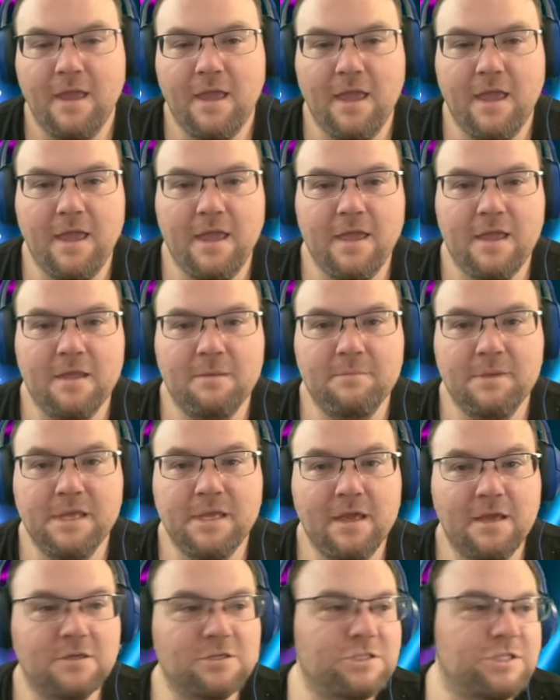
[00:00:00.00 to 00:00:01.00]
And
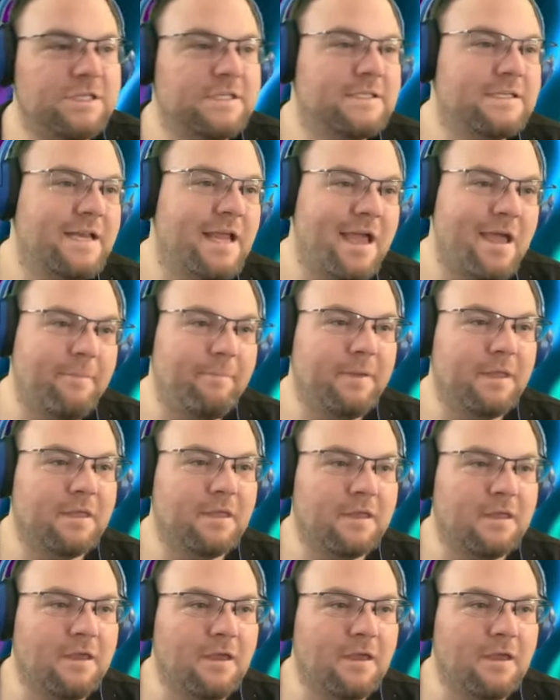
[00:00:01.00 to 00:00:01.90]
because she's an epic